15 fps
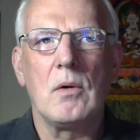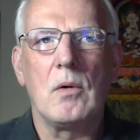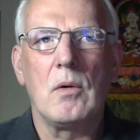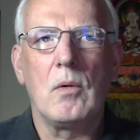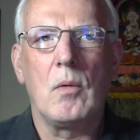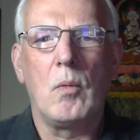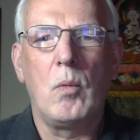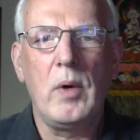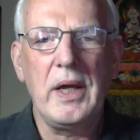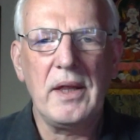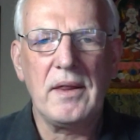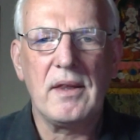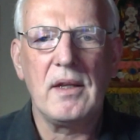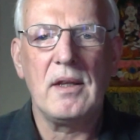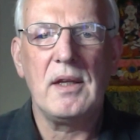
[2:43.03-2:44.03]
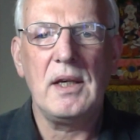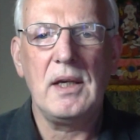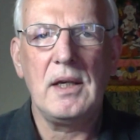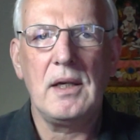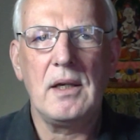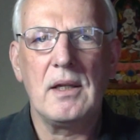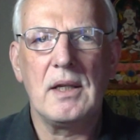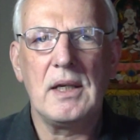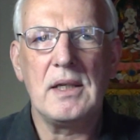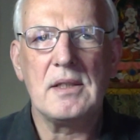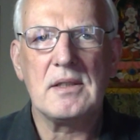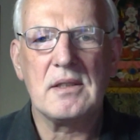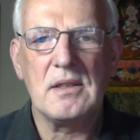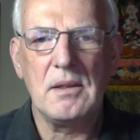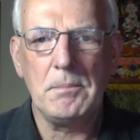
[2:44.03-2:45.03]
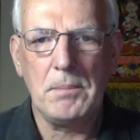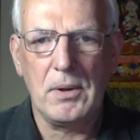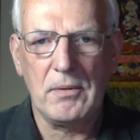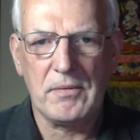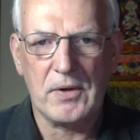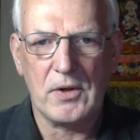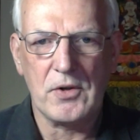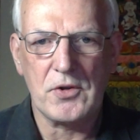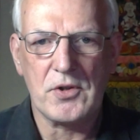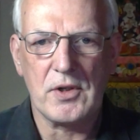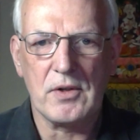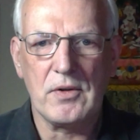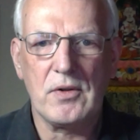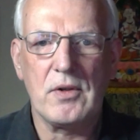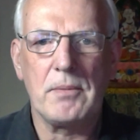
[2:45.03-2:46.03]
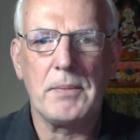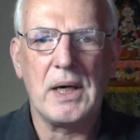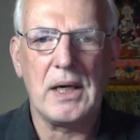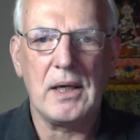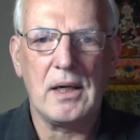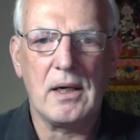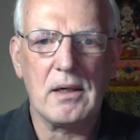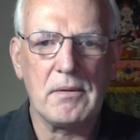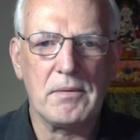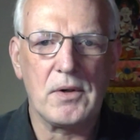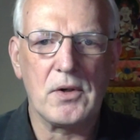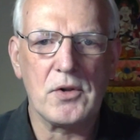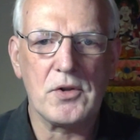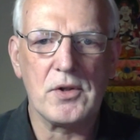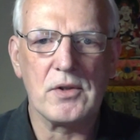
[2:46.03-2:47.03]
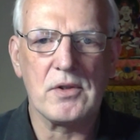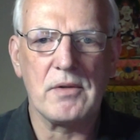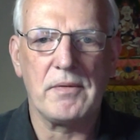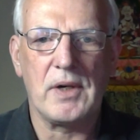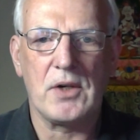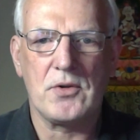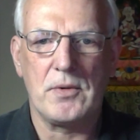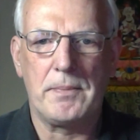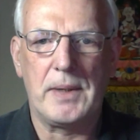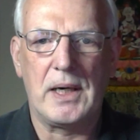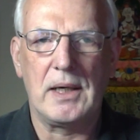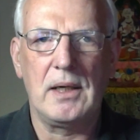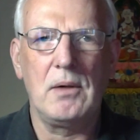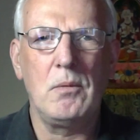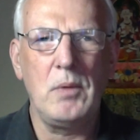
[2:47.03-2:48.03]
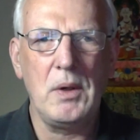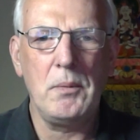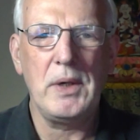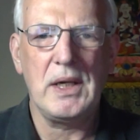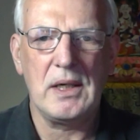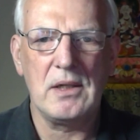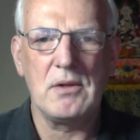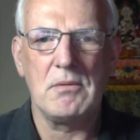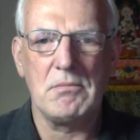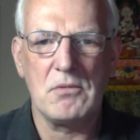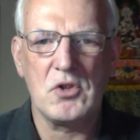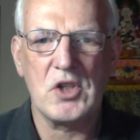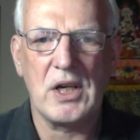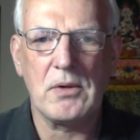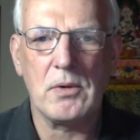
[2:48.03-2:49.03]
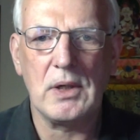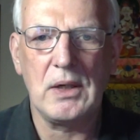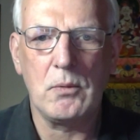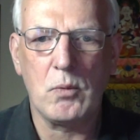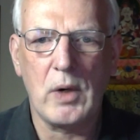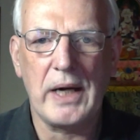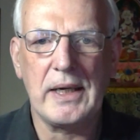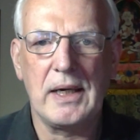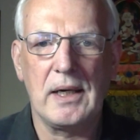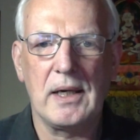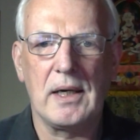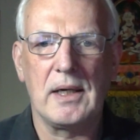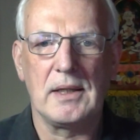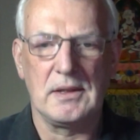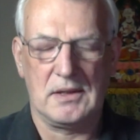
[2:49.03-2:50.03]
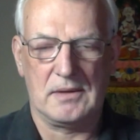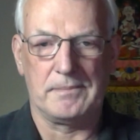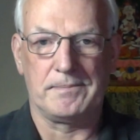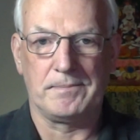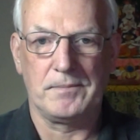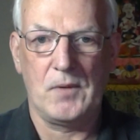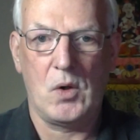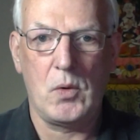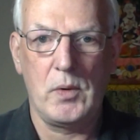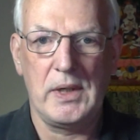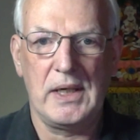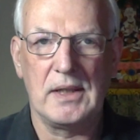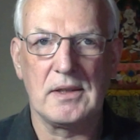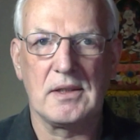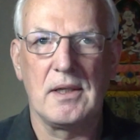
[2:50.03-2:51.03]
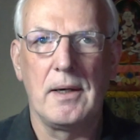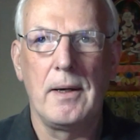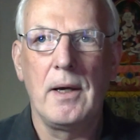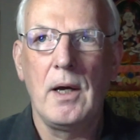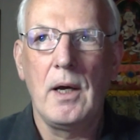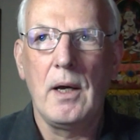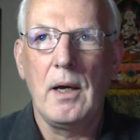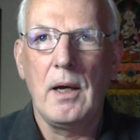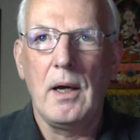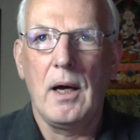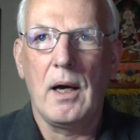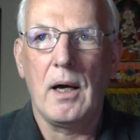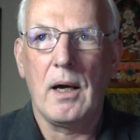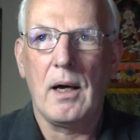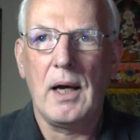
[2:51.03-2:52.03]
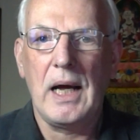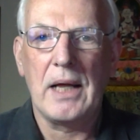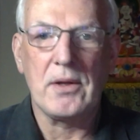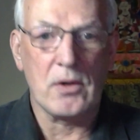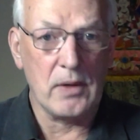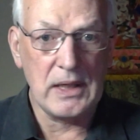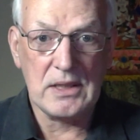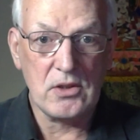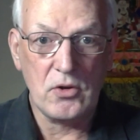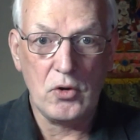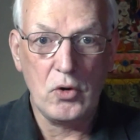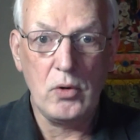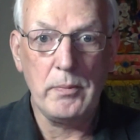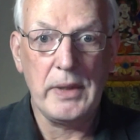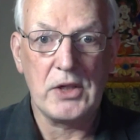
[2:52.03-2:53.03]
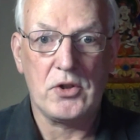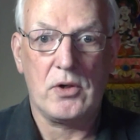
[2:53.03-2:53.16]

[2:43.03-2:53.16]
With the simple versions, the Mahayana versions of Vajrapani, we can generally recognize who it is. And there isn't too much